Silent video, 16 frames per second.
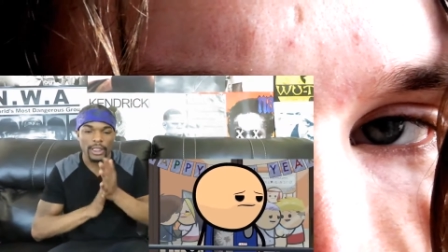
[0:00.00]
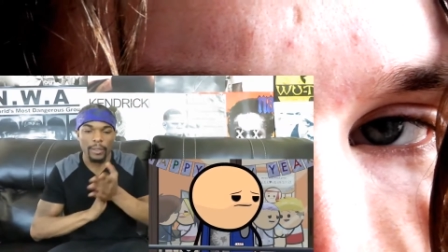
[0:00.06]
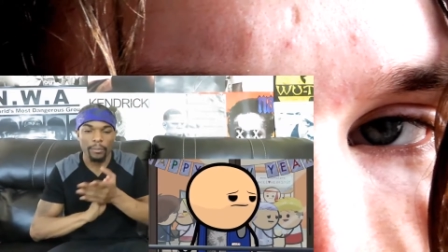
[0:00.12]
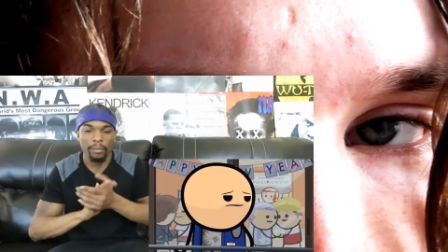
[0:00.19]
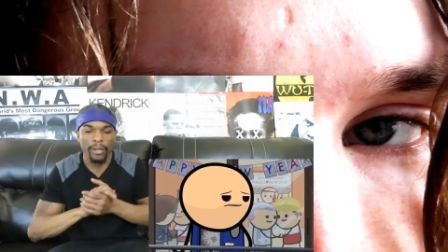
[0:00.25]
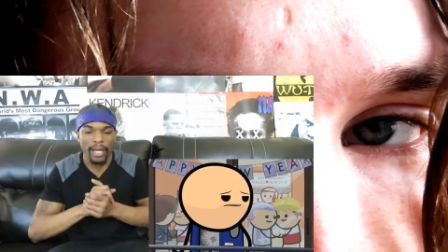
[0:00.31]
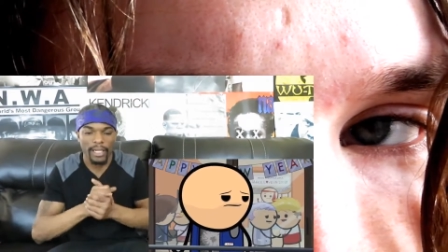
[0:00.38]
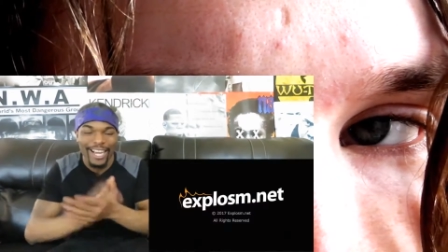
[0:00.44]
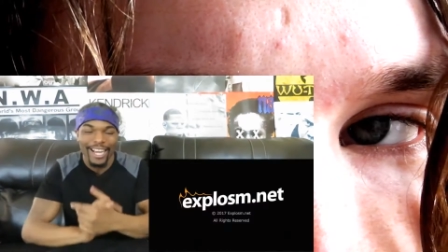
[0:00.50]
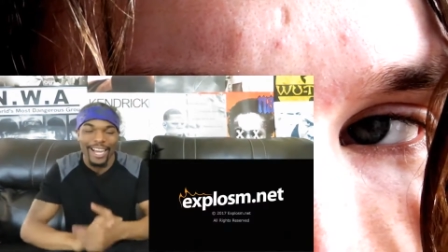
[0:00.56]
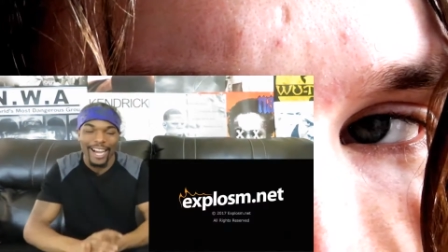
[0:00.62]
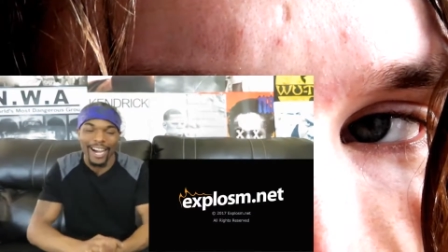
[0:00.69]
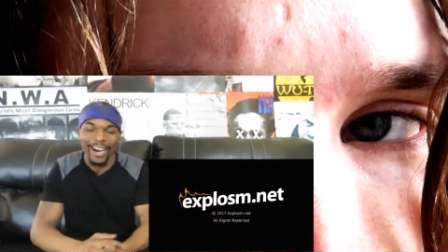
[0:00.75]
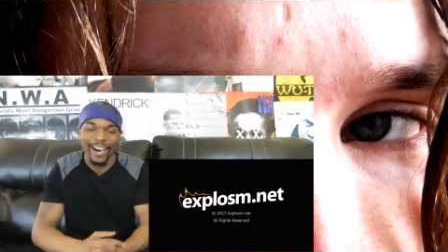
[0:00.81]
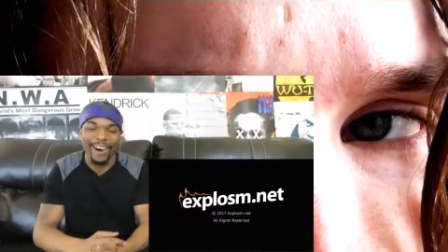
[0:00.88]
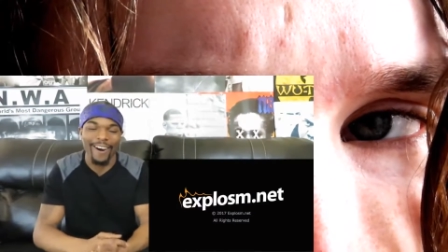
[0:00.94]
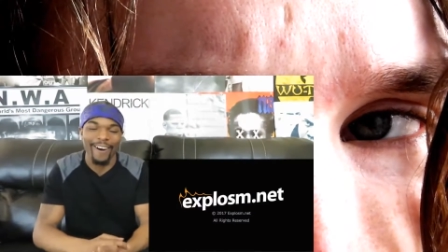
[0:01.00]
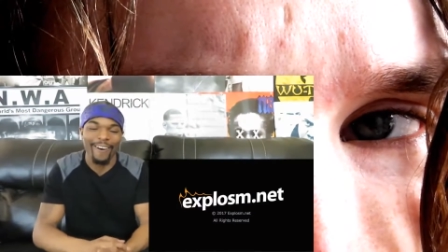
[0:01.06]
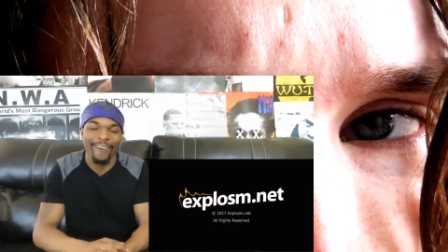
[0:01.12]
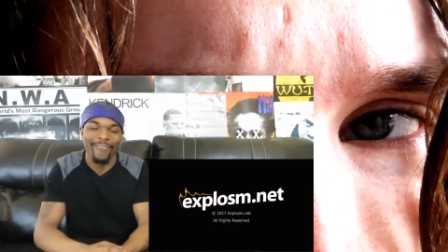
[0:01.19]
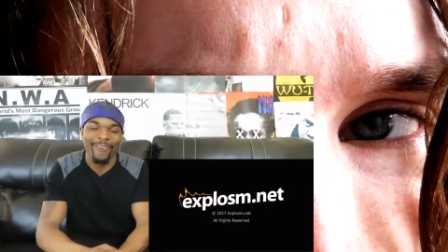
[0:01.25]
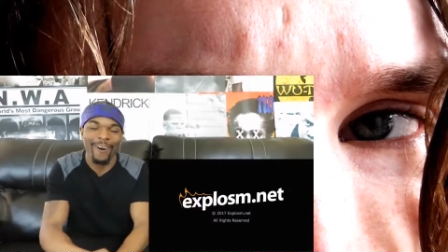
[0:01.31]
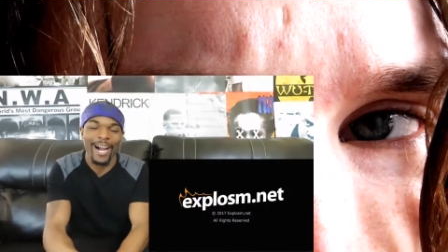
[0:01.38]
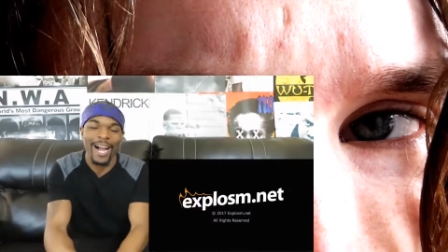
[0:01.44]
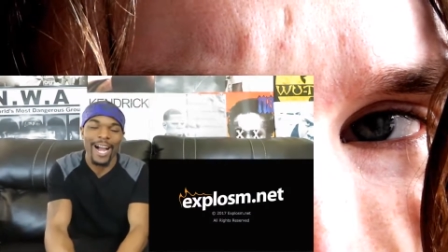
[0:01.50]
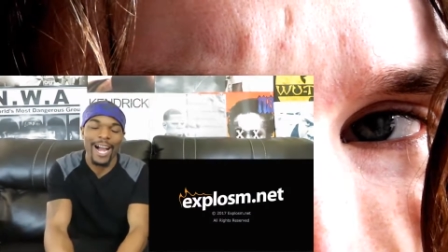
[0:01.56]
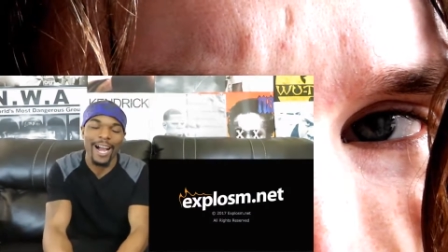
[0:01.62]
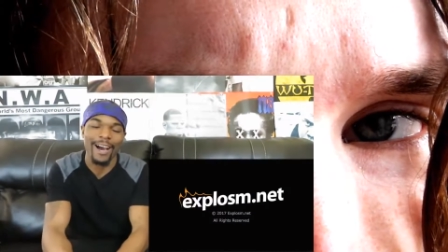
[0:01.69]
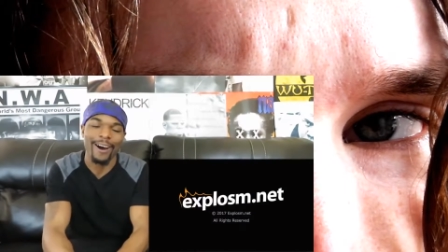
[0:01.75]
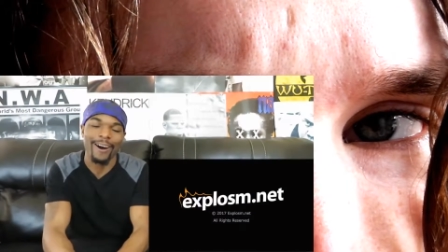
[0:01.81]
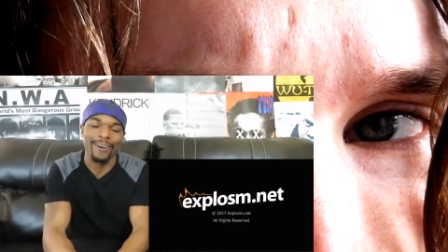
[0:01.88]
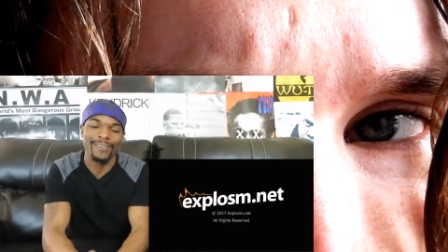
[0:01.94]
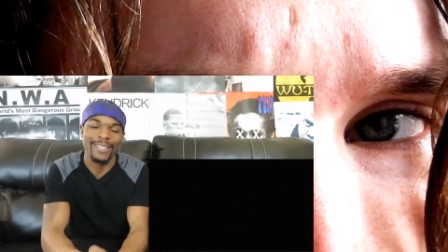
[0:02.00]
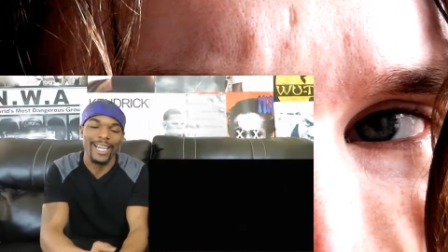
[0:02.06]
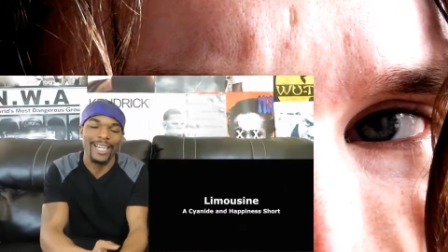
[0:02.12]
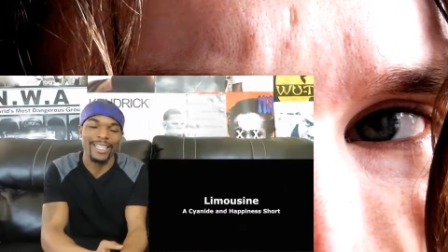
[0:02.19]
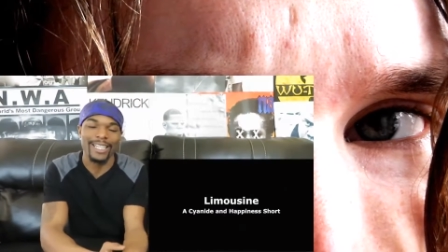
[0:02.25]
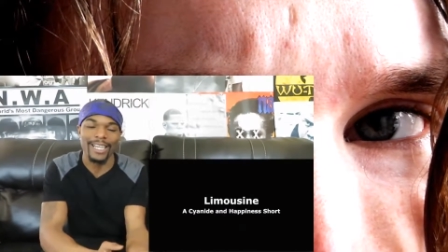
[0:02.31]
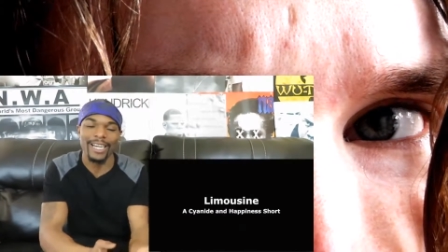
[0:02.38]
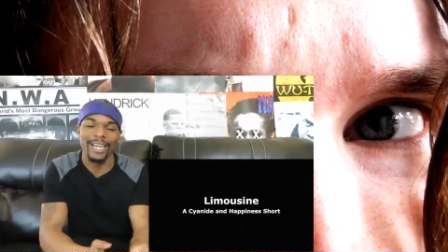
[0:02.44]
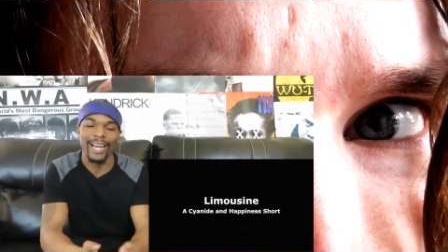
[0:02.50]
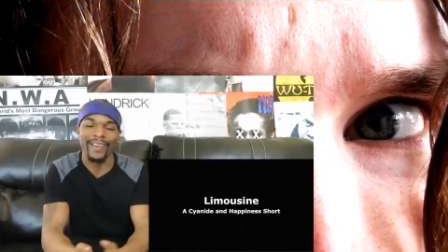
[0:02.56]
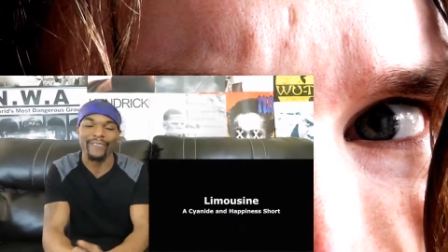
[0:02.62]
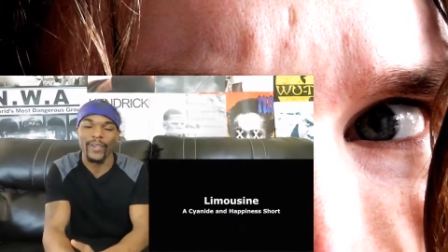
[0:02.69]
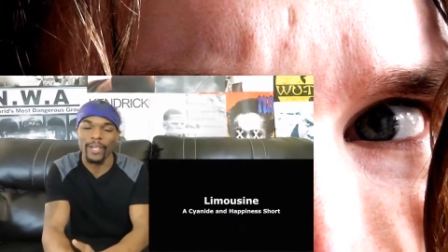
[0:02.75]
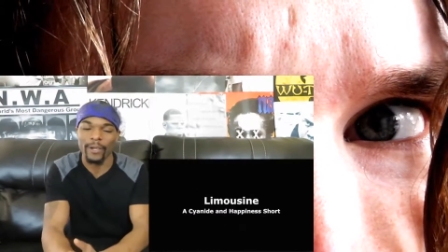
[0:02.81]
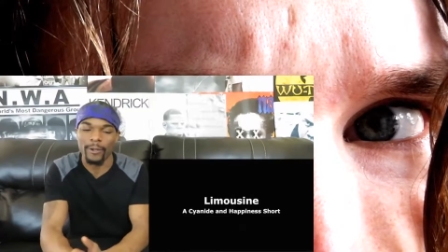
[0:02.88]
She blushing. Oh wow, they did it at